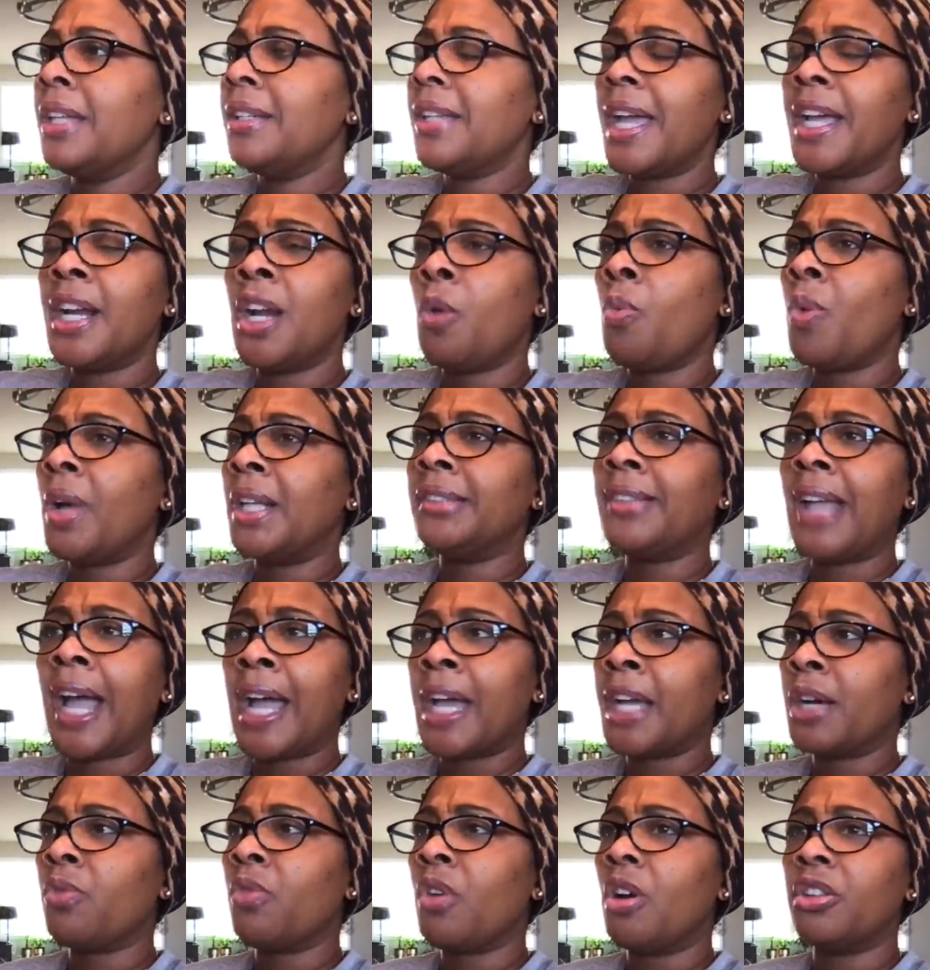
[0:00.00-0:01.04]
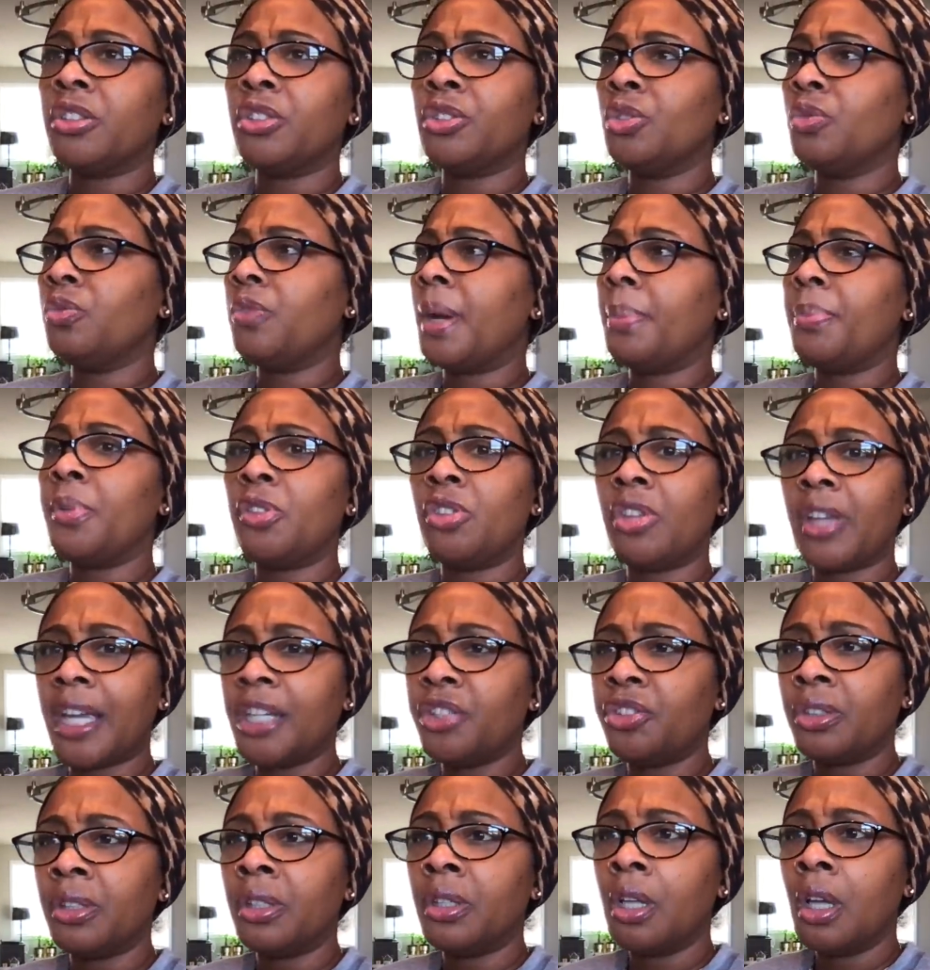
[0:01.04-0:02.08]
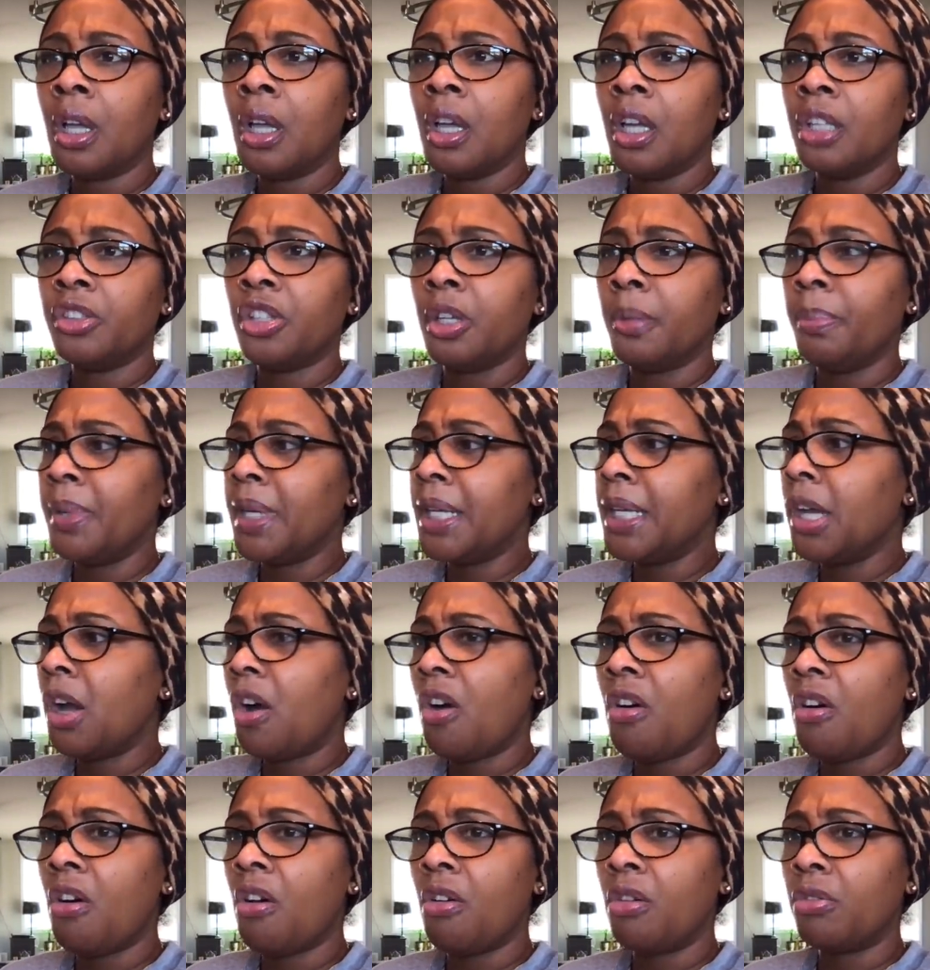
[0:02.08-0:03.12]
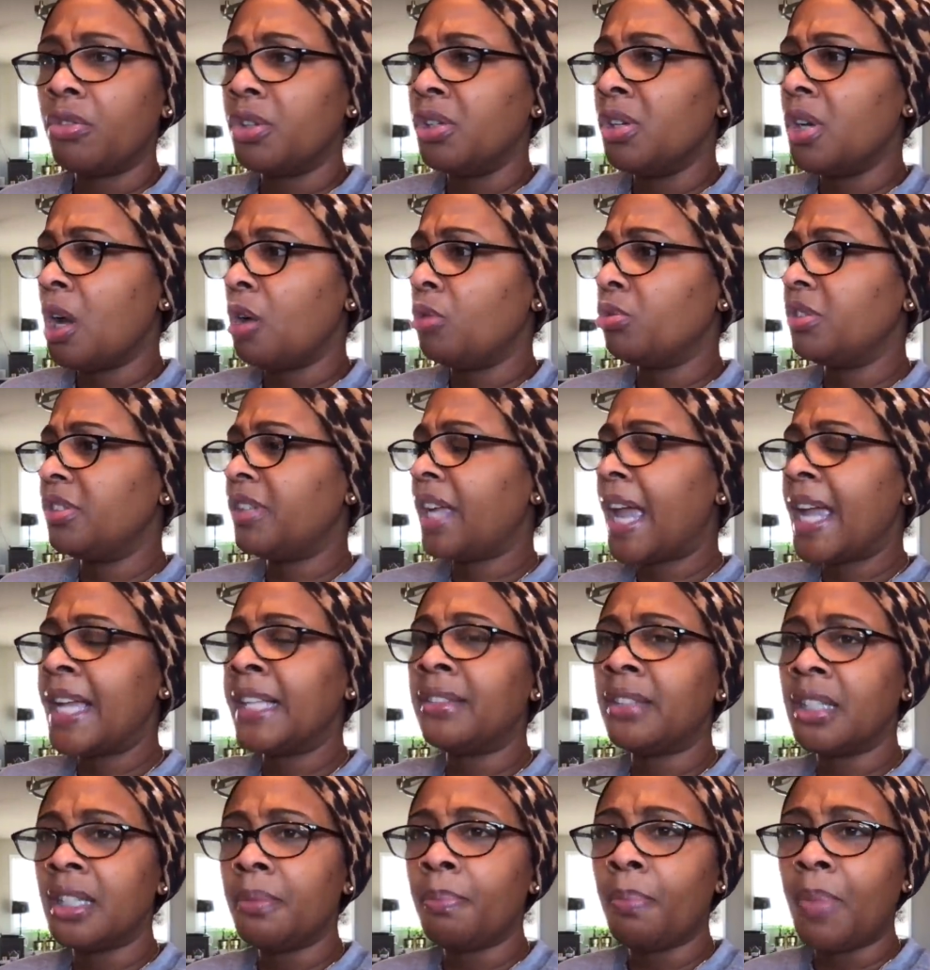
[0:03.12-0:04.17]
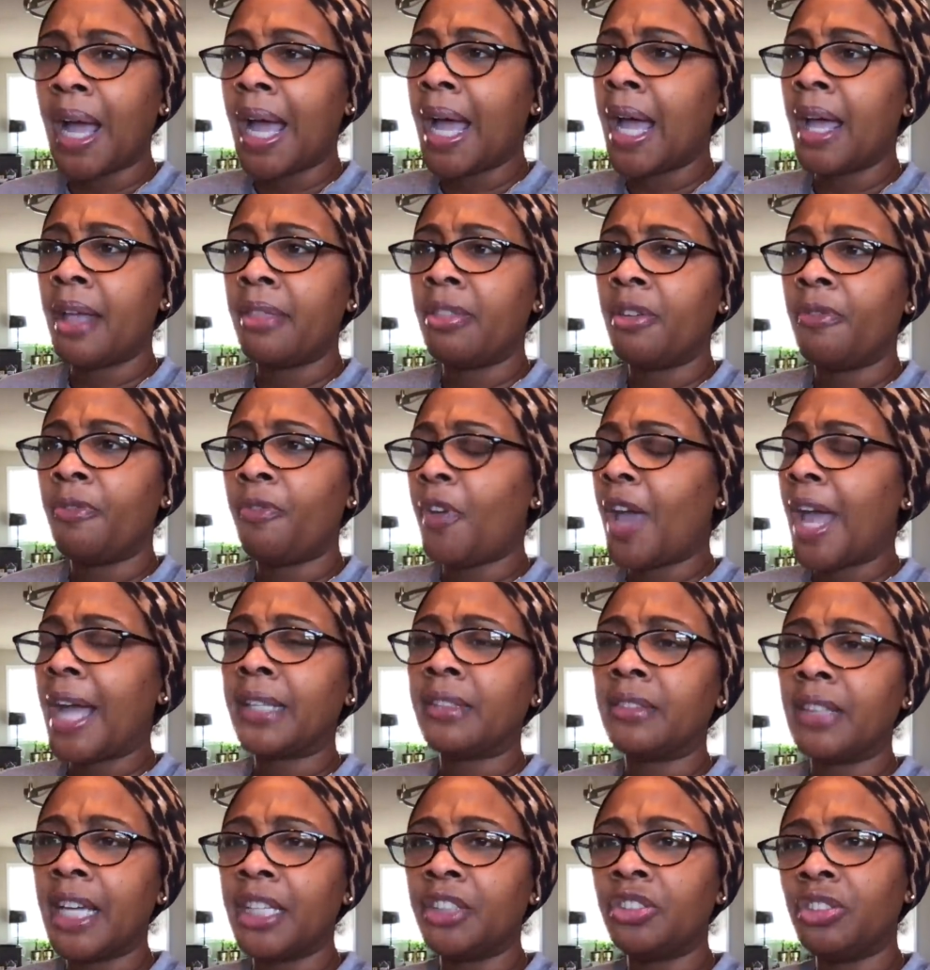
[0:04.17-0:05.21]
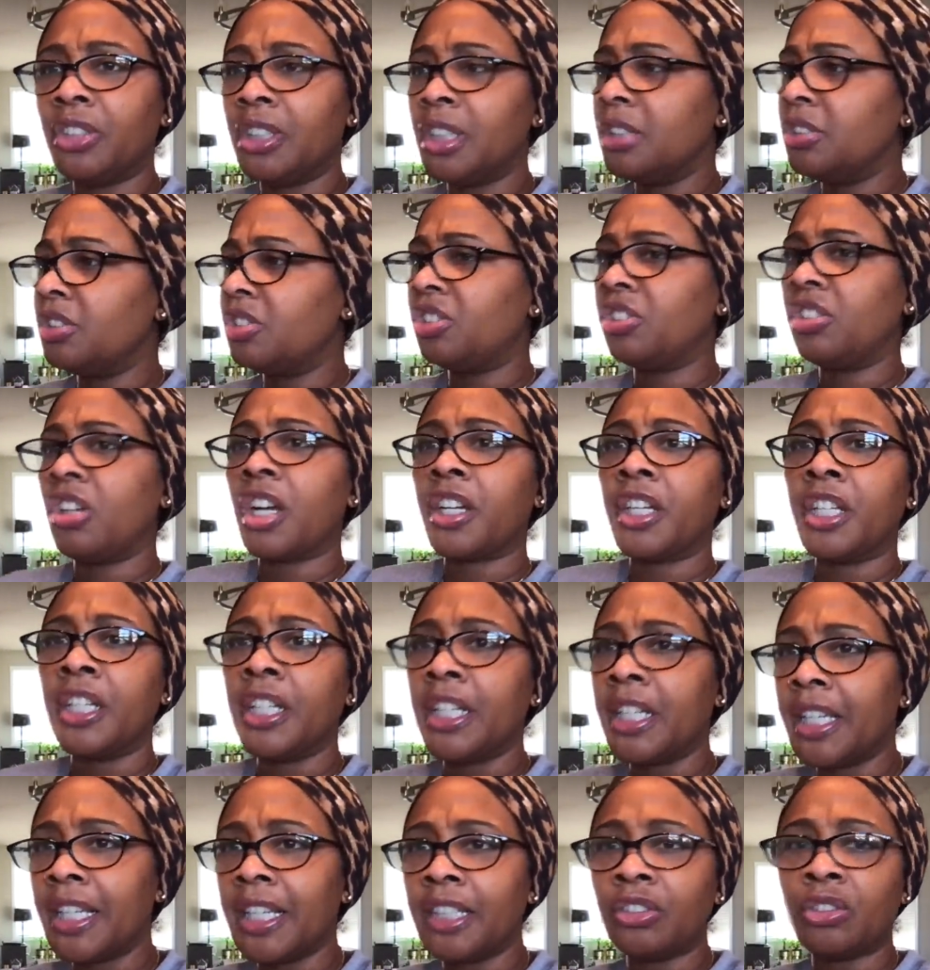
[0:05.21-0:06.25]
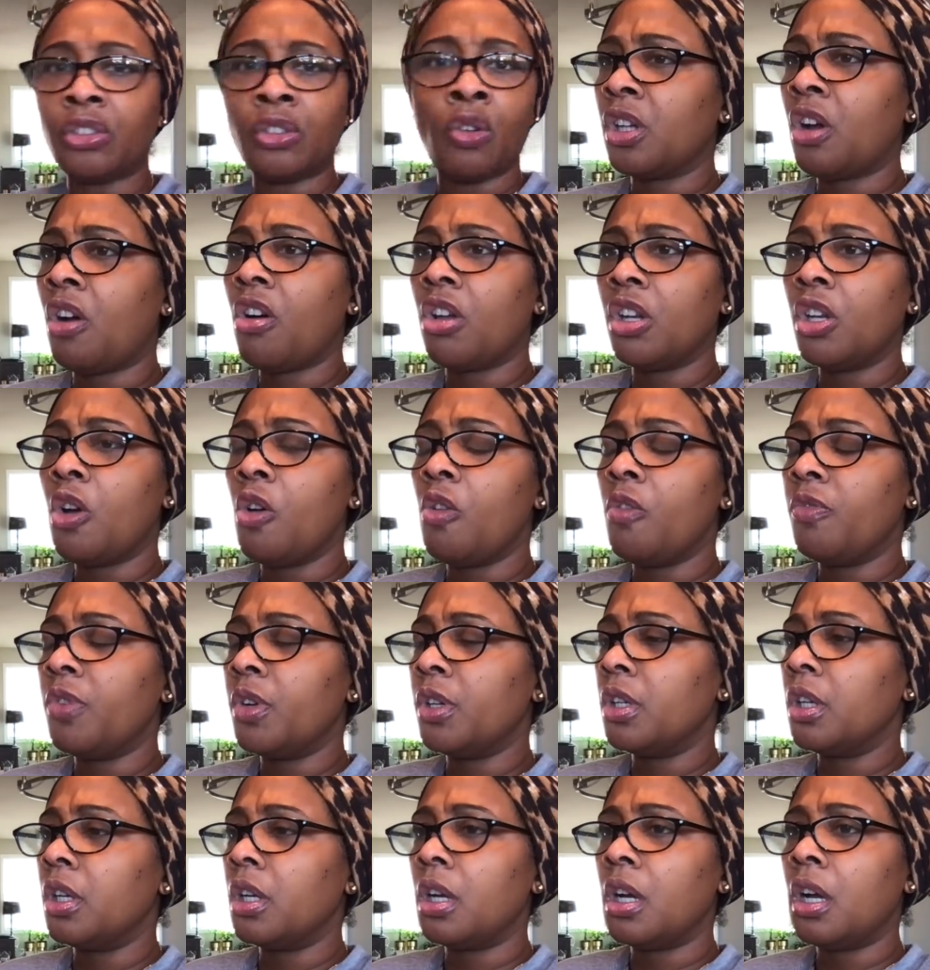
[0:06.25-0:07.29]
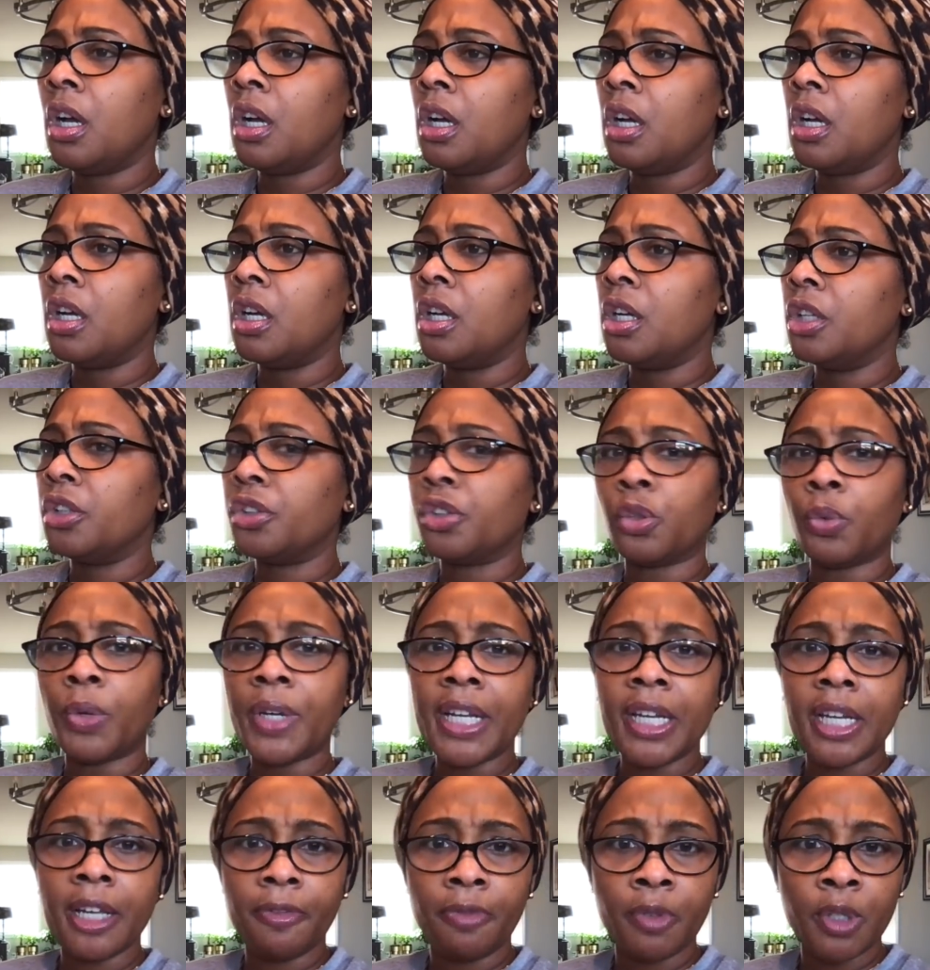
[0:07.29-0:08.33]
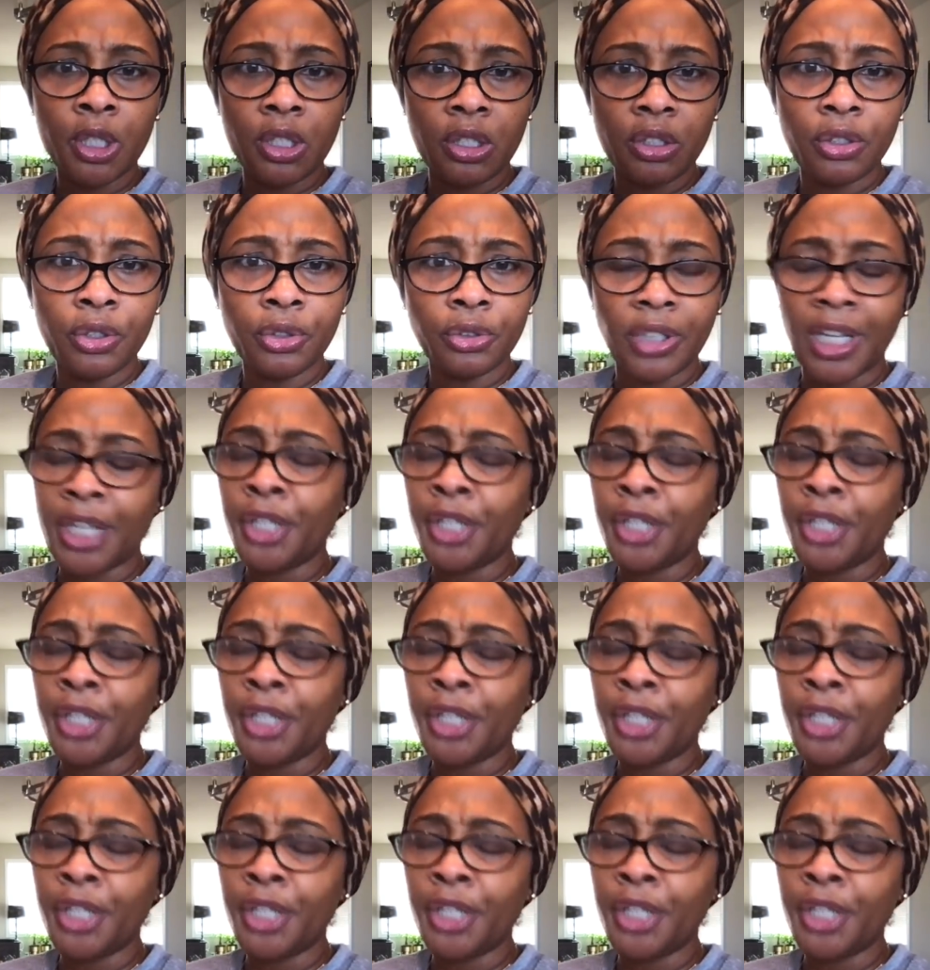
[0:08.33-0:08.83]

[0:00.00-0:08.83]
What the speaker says: They don't want Diana Ross's reputation to be all, you know, tainted by the fact that she's sucking and kissing all over three different dudes.